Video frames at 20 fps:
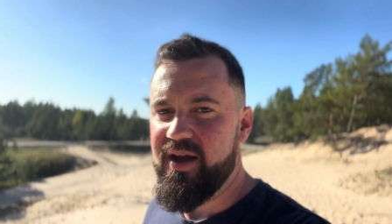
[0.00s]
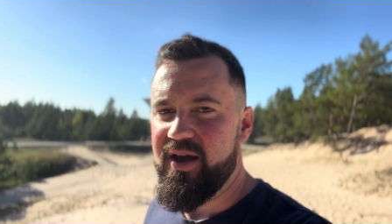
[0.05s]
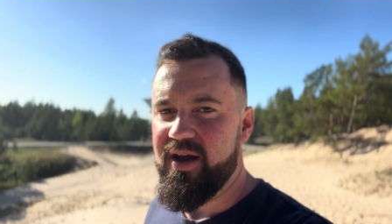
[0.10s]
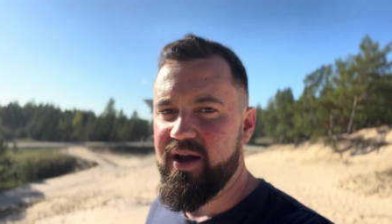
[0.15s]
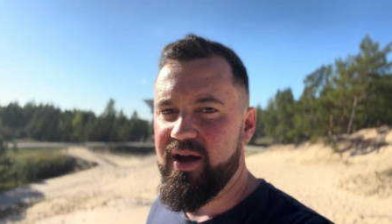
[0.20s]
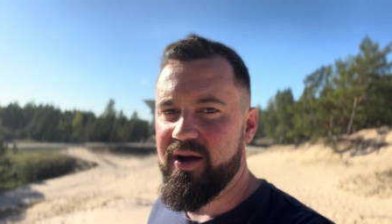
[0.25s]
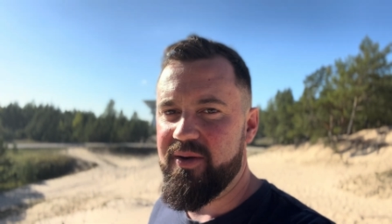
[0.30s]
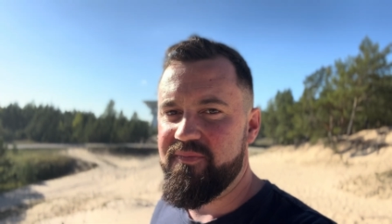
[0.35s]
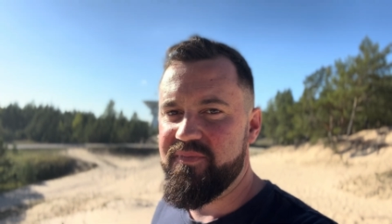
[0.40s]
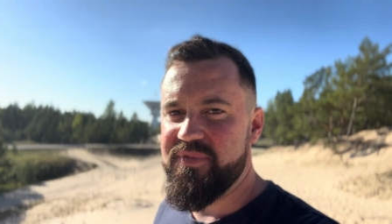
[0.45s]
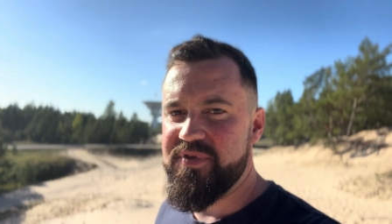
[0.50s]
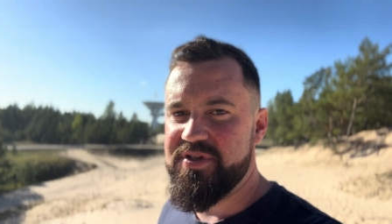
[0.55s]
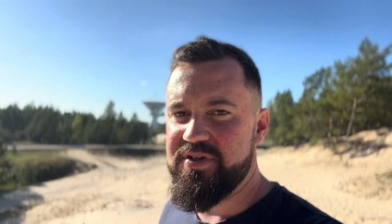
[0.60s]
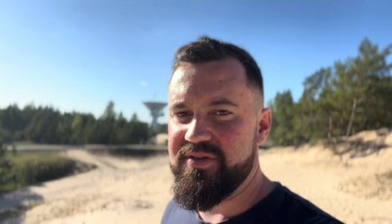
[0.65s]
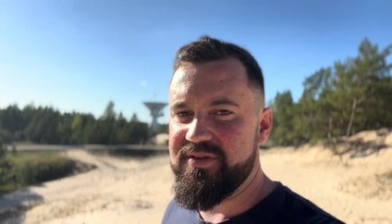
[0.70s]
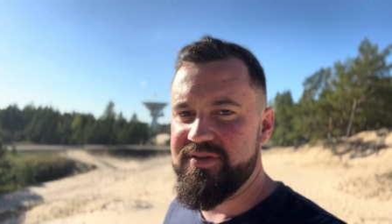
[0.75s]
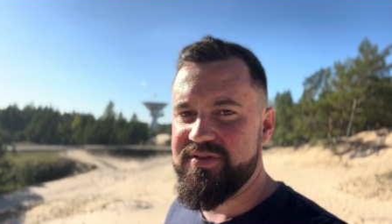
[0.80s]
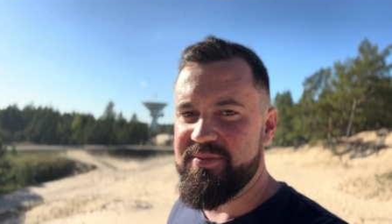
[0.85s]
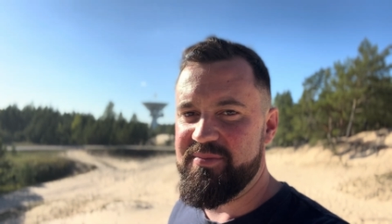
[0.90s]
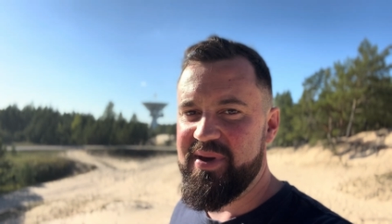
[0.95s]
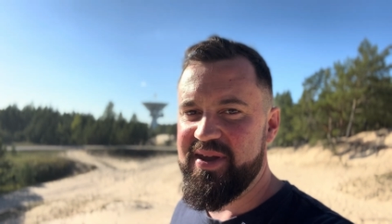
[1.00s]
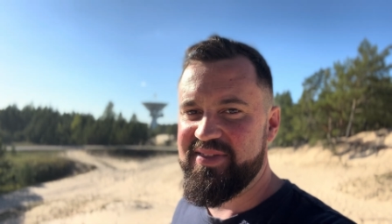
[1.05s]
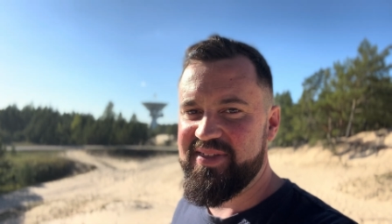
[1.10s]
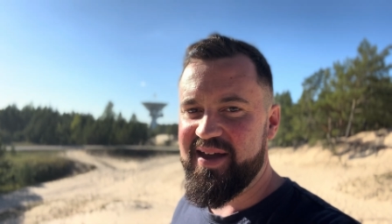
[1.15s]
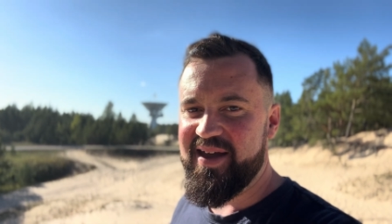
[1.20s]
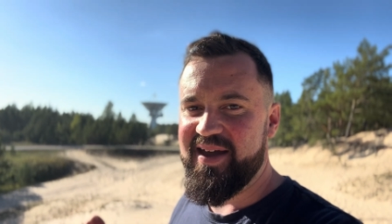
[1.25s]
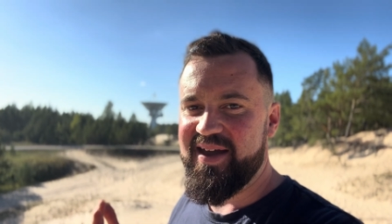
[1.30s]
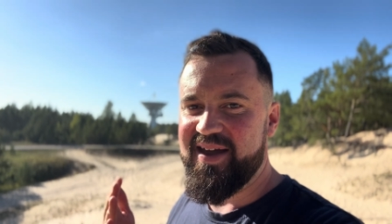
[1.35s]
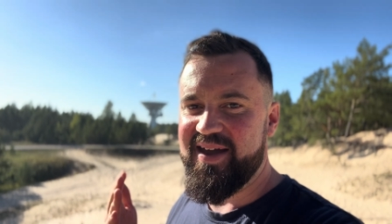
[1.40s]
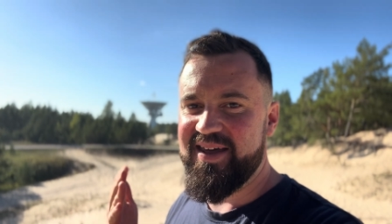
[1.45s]
Uh, to, to make
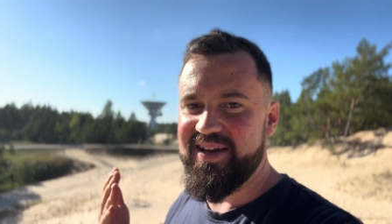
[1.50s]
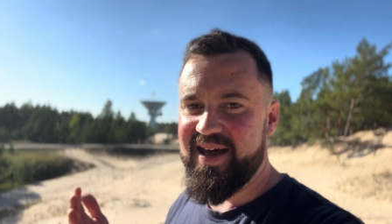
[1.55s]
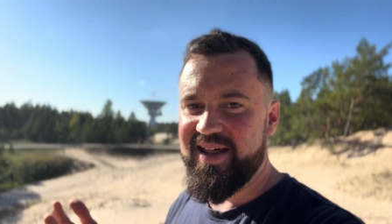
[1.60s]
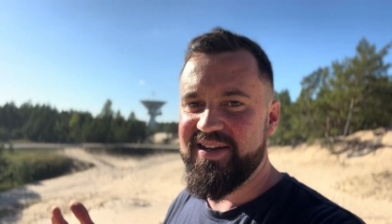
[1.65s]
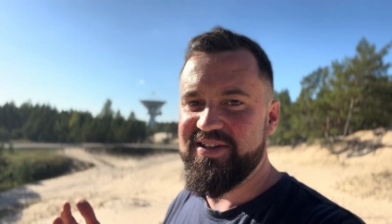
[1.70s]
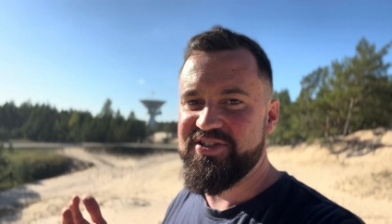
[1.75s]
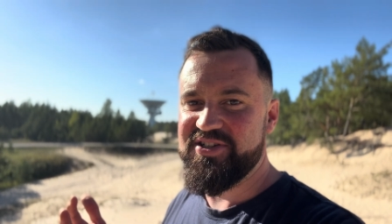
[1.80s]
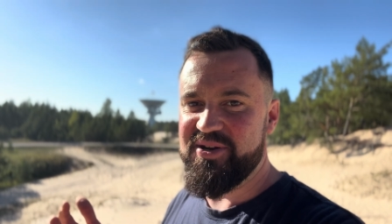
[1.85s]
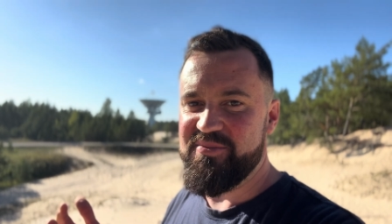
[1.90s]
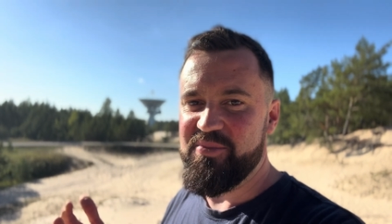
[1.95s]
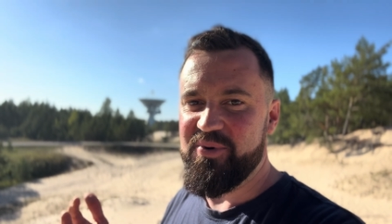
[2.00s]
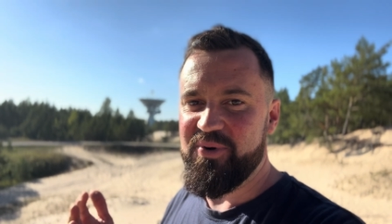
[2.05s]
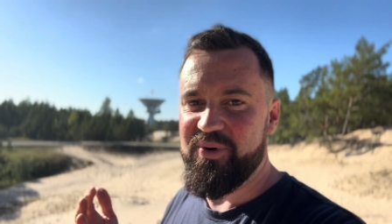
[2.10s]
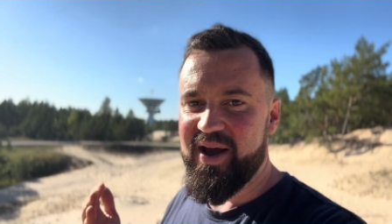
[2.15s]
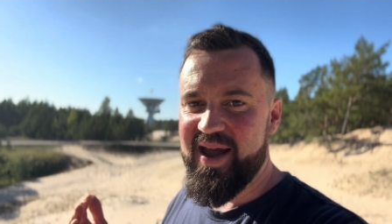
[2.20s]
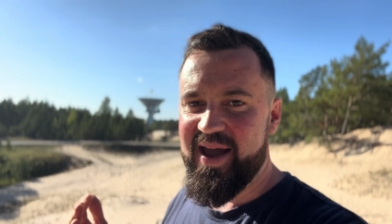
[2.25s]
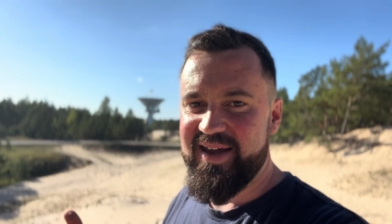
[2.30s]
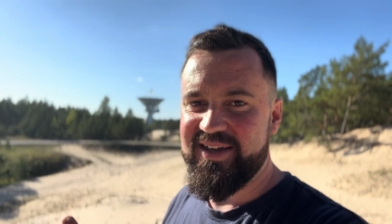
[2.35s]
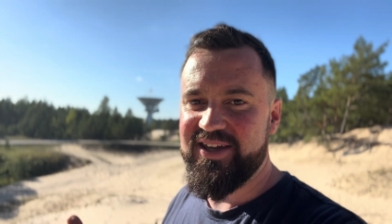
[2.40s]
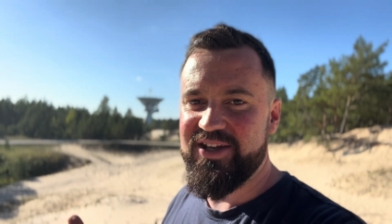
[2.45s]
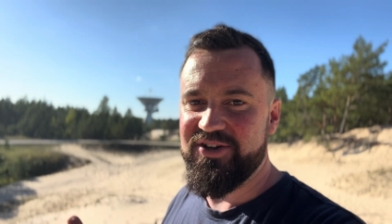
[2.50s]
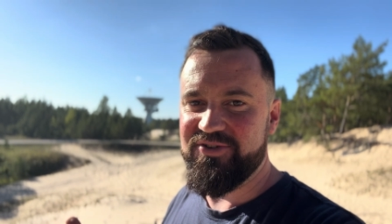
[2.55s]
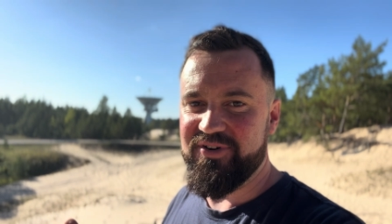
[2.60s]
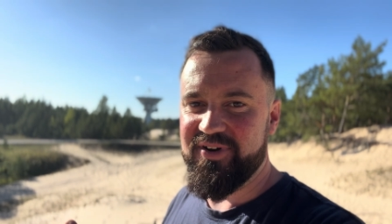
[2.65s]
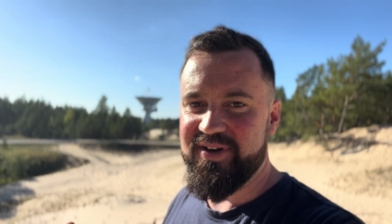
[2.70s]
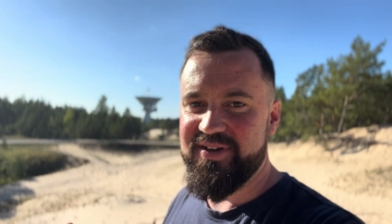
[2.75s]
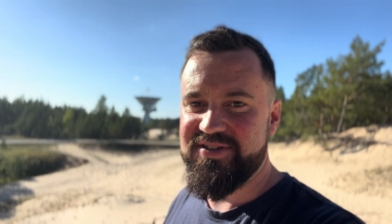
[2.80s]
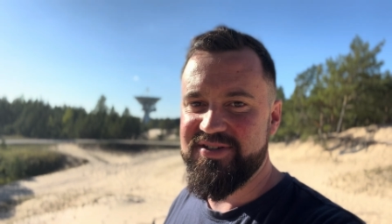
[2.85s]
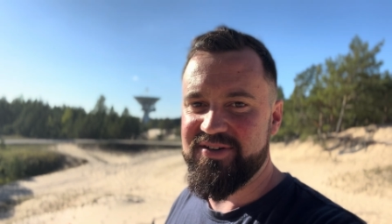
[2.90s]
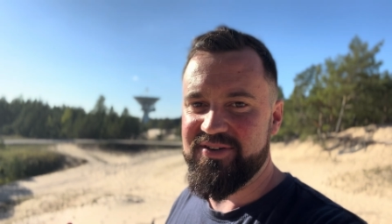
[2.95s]
that analogy more
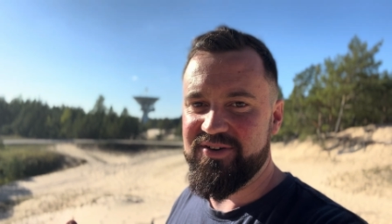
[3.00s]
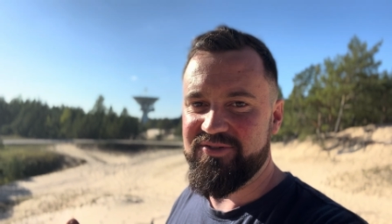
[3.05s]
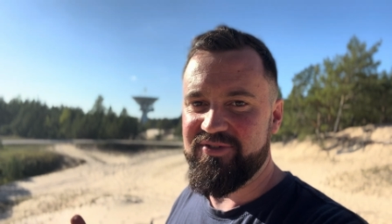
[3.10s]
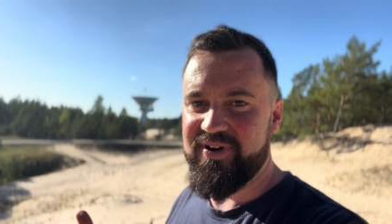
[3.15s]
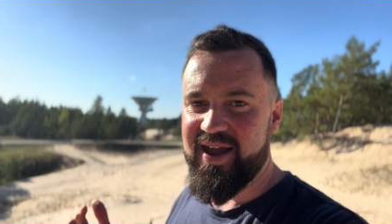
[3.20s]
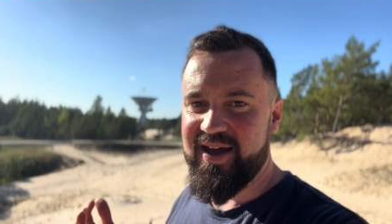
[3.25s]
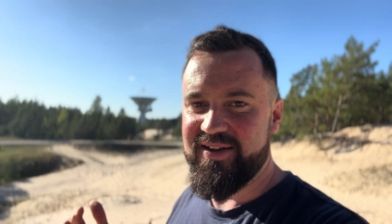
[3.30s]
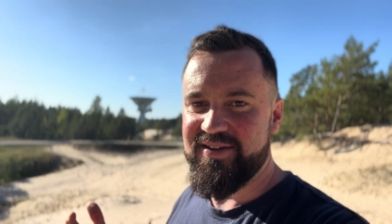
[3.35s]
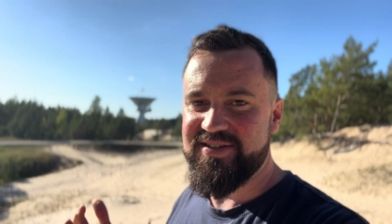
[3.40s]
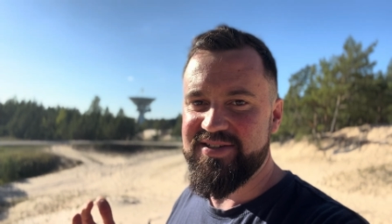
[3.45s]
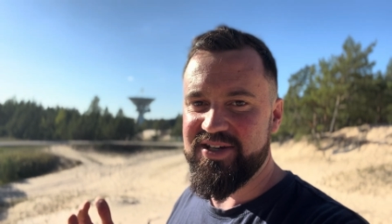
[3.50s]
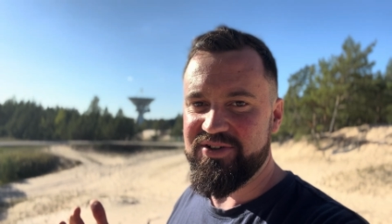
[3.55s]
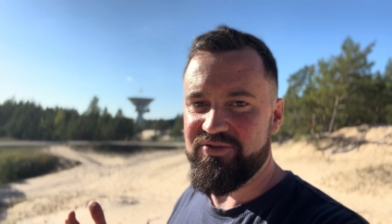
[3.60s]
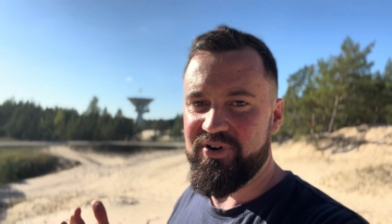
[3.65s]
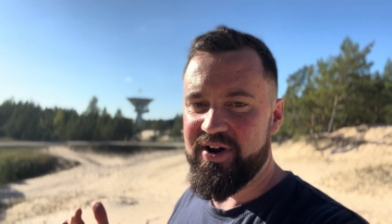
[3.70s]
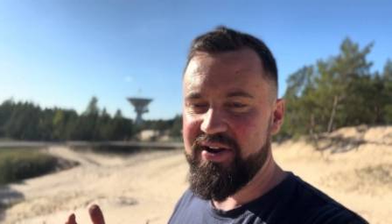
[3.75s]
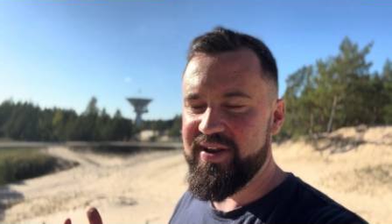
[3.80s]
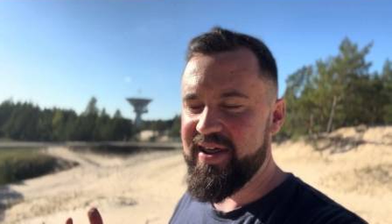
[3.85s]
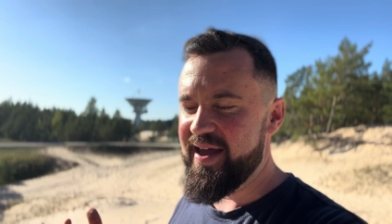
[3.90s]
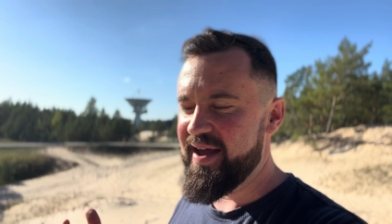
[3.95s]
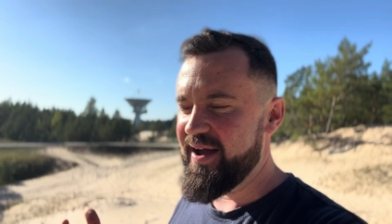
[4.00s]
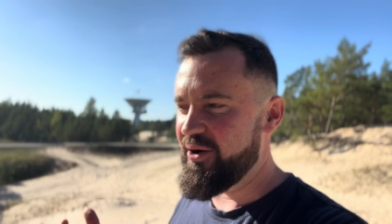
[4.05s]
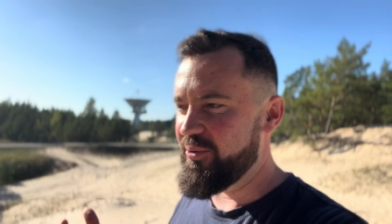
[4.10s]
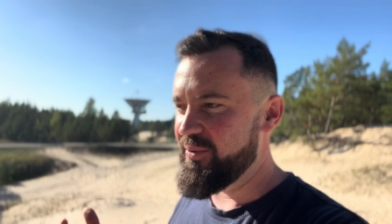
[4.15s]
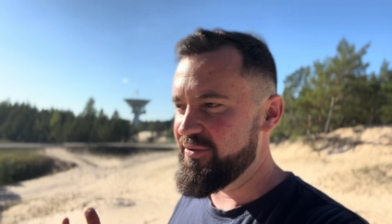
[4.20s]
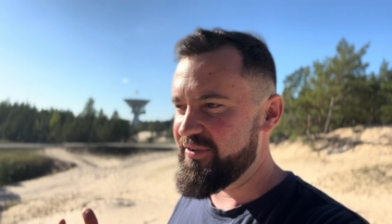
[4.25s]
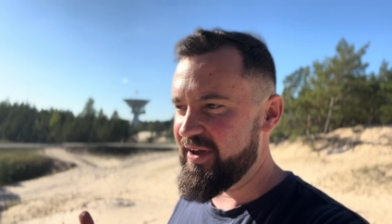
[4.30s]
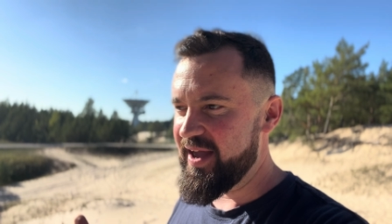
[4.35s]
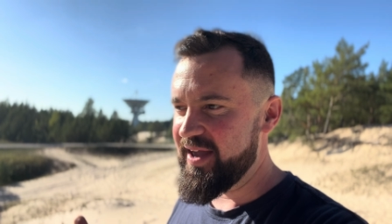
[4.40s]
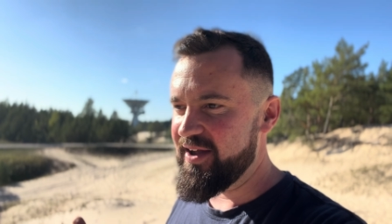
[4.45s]
accurate to the reality right now
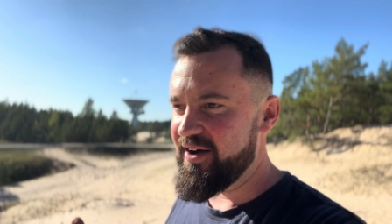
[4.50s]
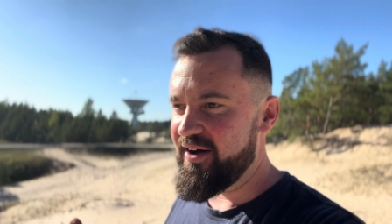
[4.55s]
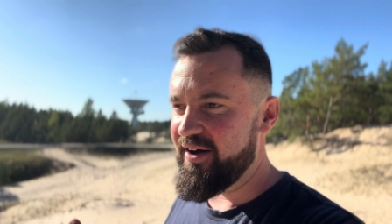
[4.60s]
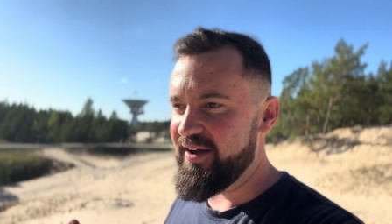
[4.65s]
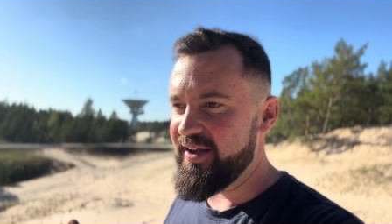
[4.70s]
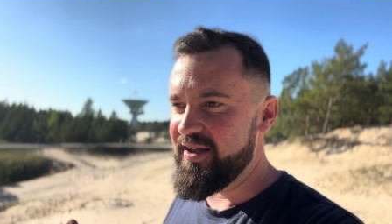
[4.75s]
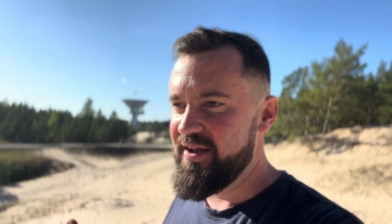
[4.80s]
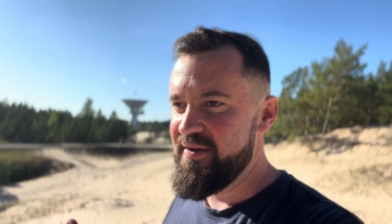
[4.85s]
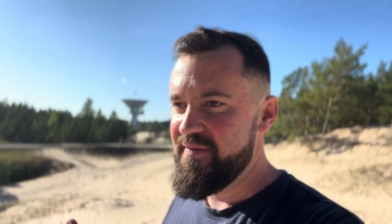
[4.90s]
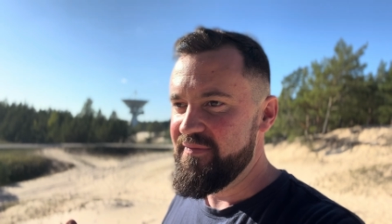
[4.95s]
with AI,